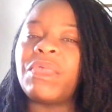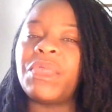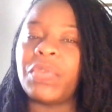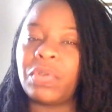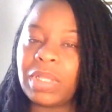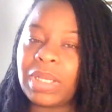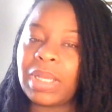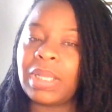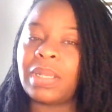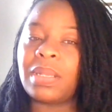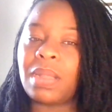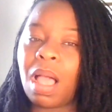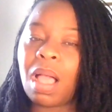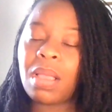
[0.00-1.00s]
fully
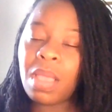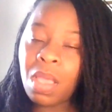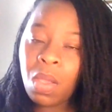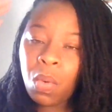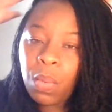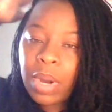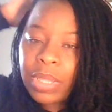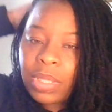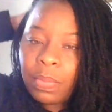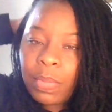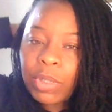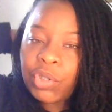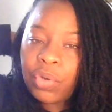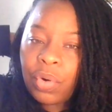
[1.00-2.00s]
locked, where the
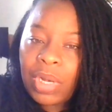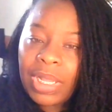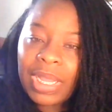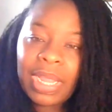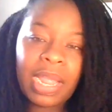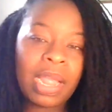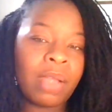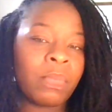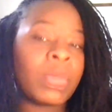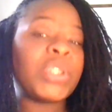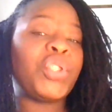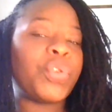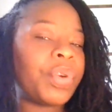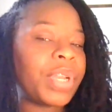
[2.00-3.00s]
majority
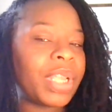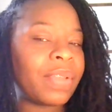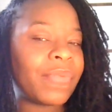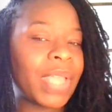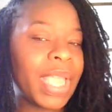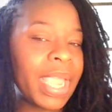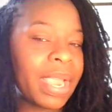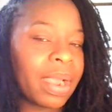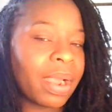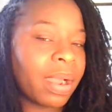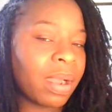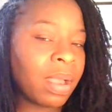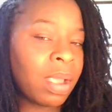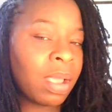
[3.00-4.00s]
of the
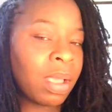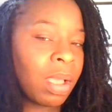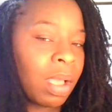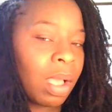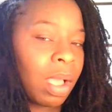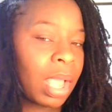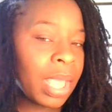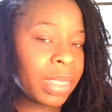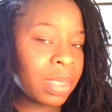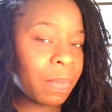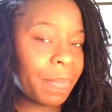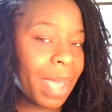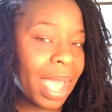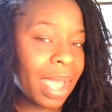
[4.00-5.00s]
hair in the
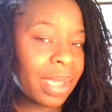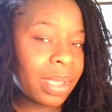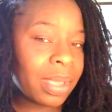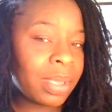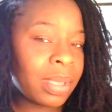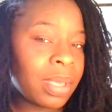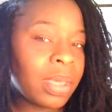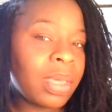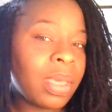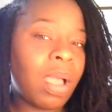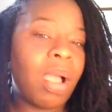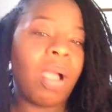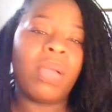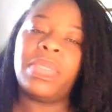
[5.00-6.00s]
back,
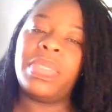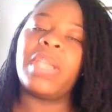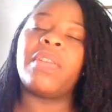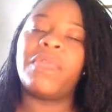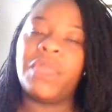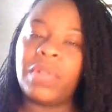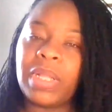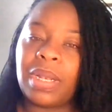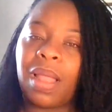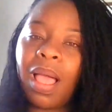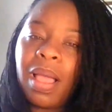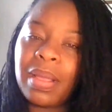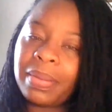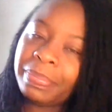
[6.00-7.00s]
they're fully
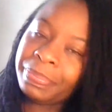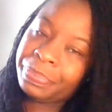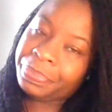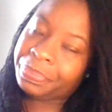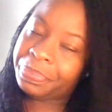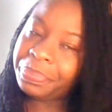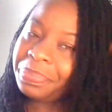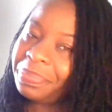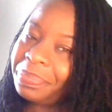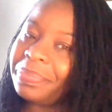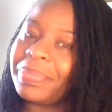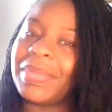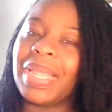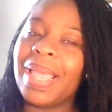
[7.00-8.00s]
locked.
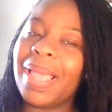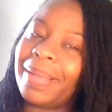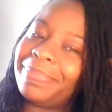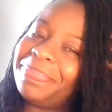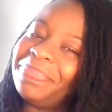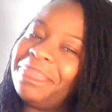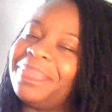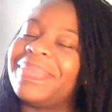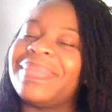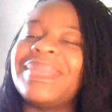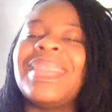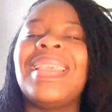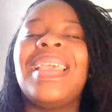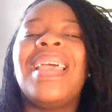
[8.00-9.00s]
Yeah.
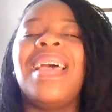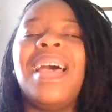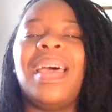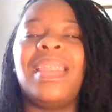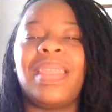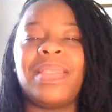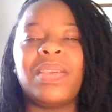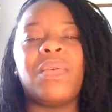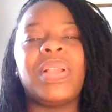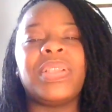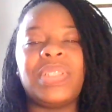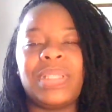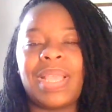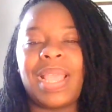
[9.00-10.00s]
Another
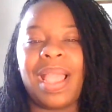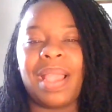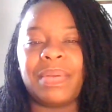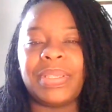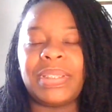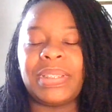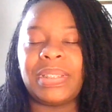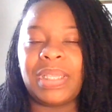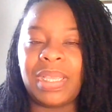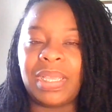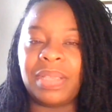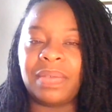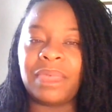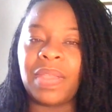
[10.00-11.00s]
question that I
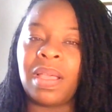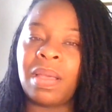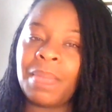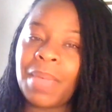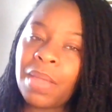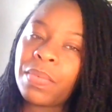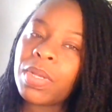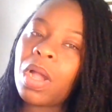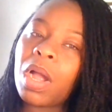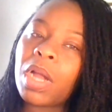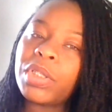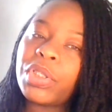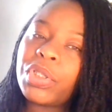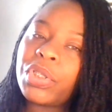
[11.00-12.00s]
received in
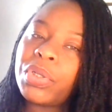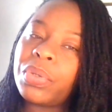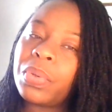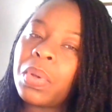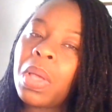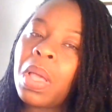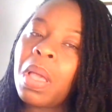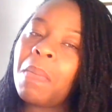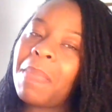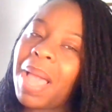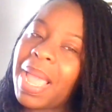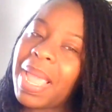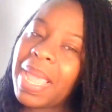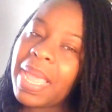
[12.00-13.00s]
regards to
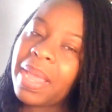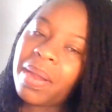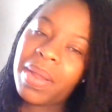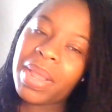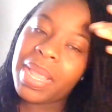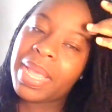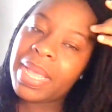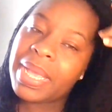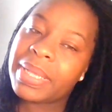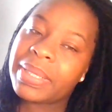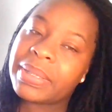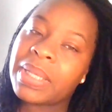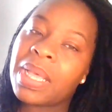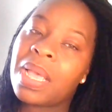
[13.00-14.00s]
my hair
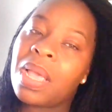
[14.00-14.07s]
is